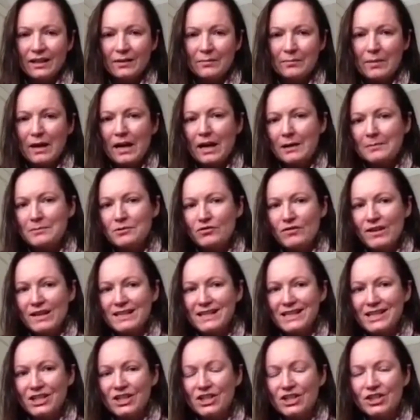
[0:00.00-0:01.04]
perhaps
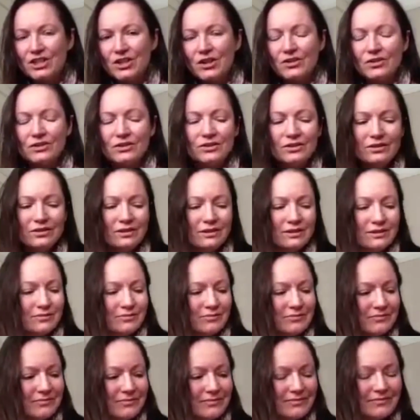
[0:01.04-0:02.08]
writing a song,
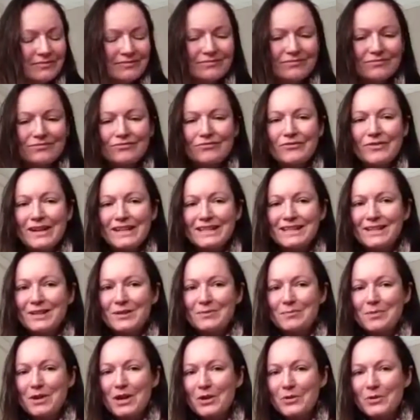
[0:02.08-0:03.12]
writing a
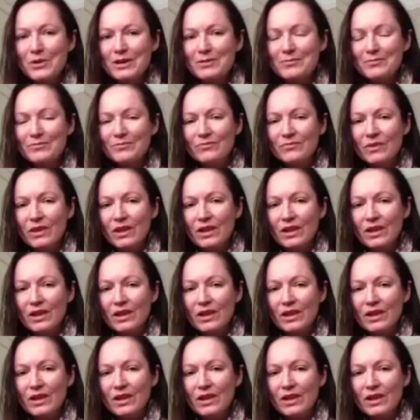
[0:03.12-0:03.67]
poem.